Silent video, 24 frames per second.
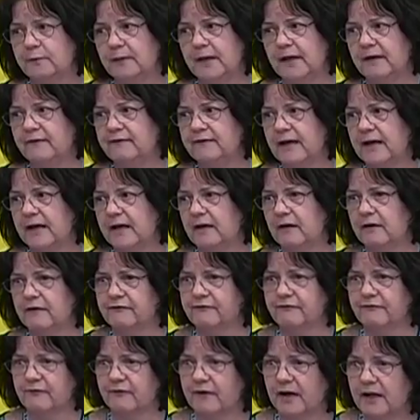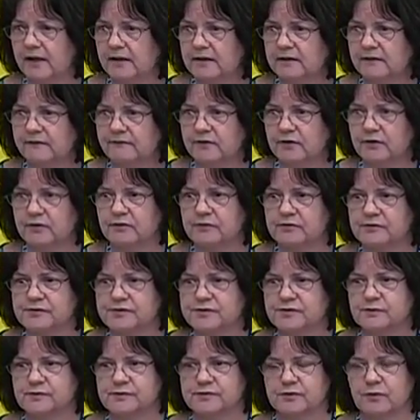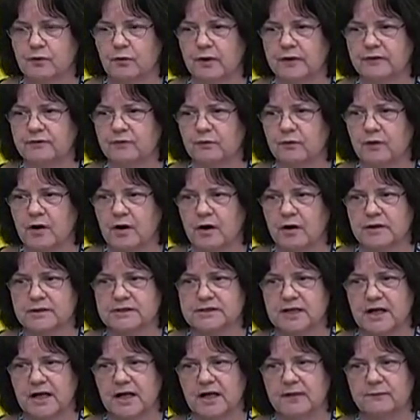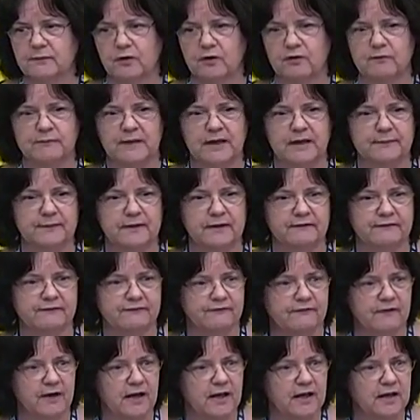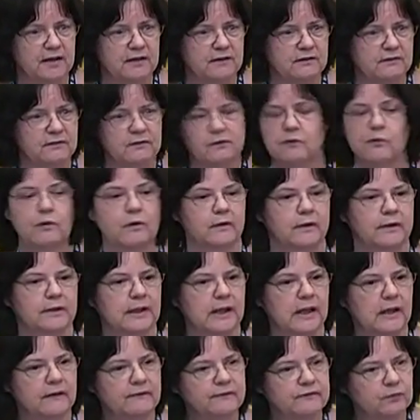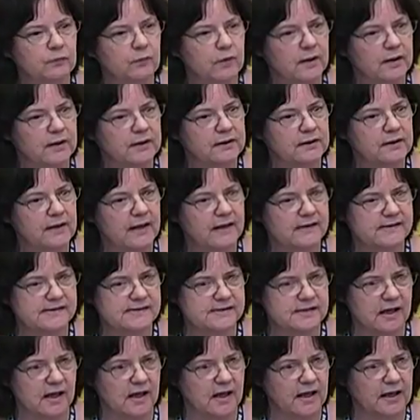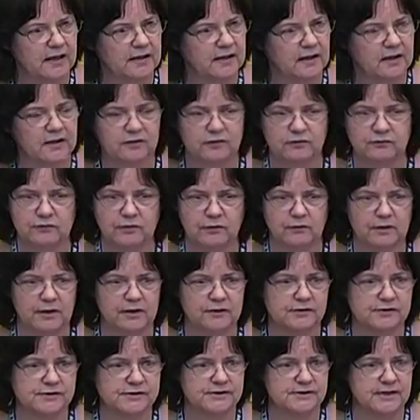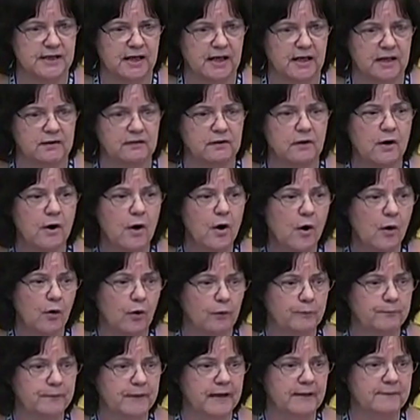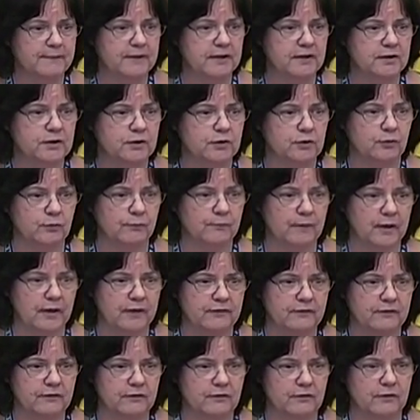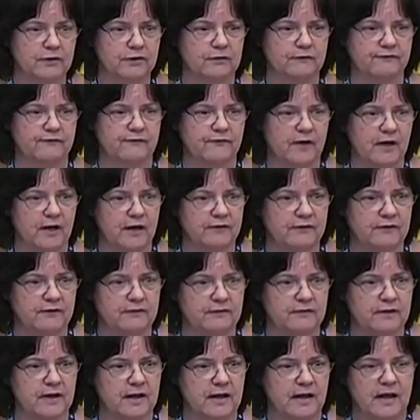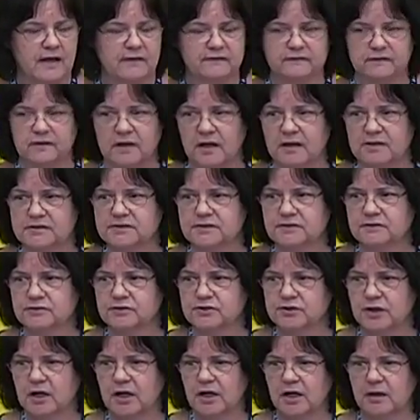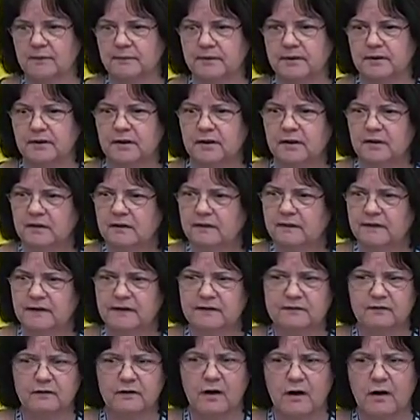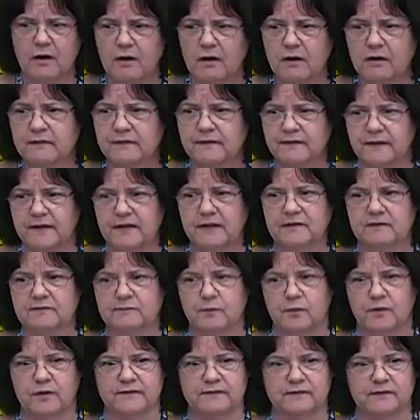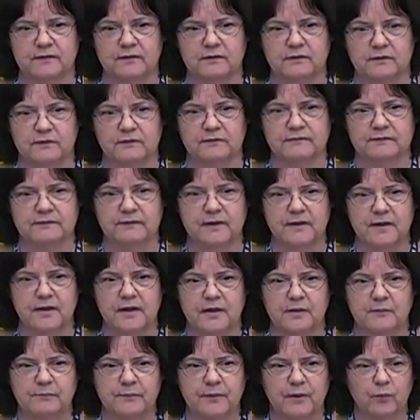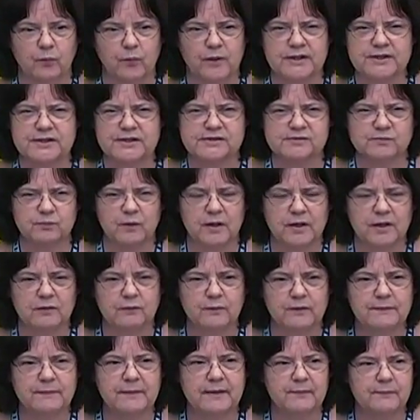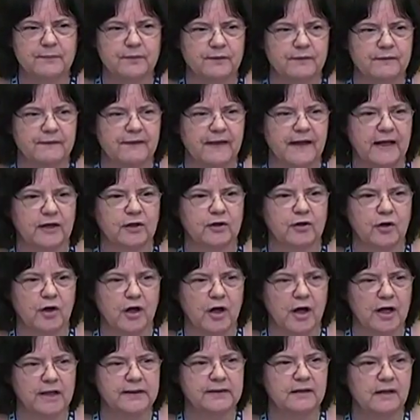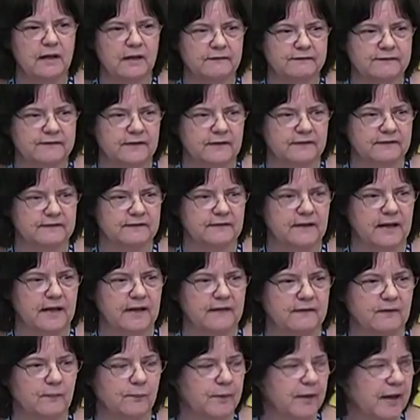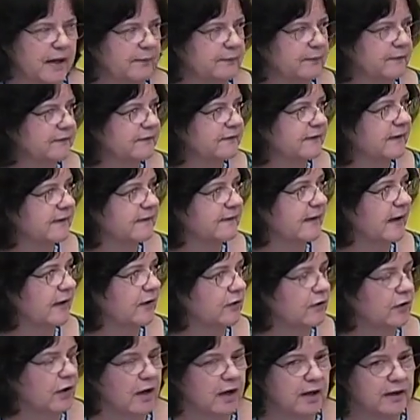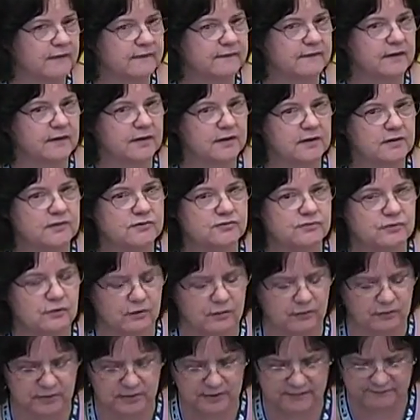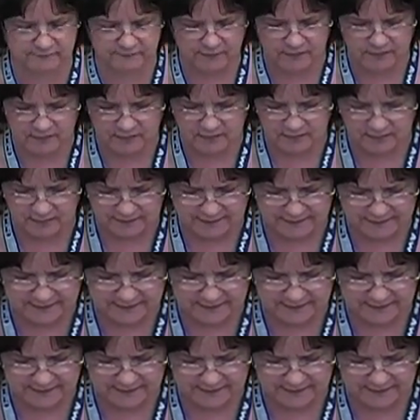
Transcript: may have had a friend of yours who's going through a hard time, or maybe a friend or a loved one has died and you don't understand, or maybe your mother or your father has lost their job. These are hard things, boys and girls. But we just want to remember that God loves us, and the Bible says that God is in control of all